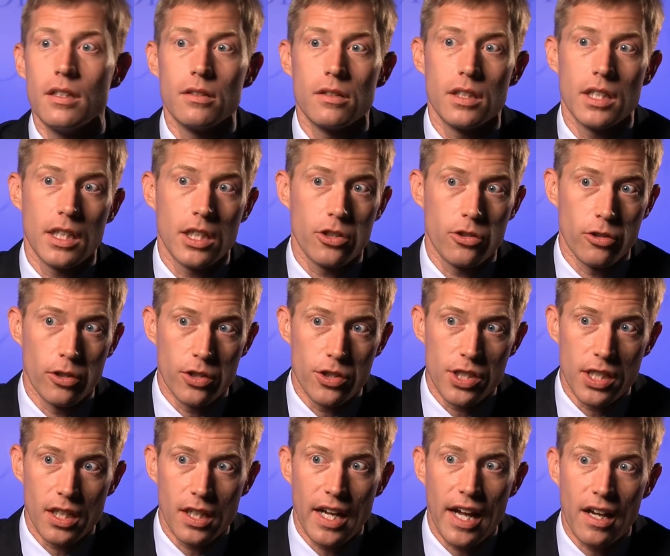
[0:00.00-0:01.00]
and
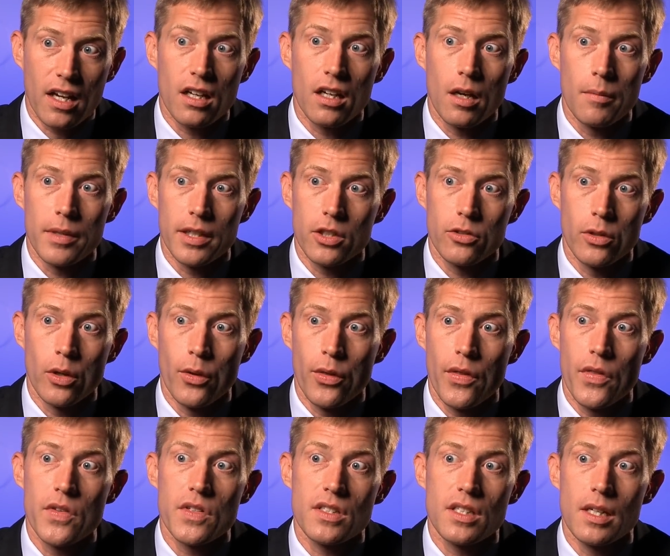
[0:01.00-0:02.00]
encouraging economic growth
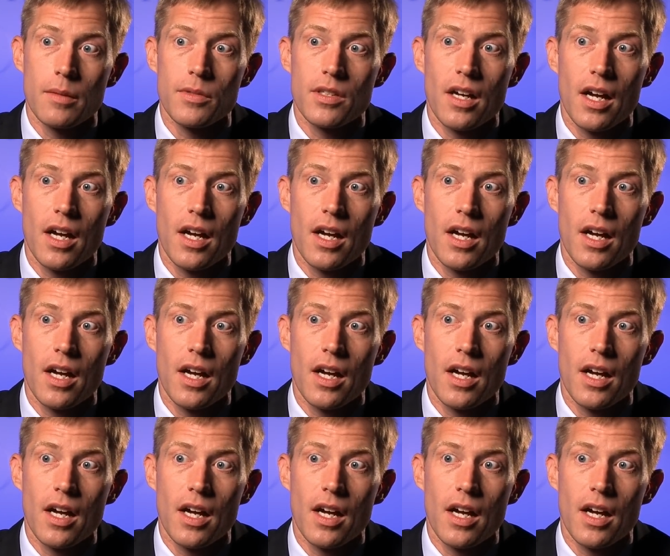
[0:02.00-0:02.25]
at the same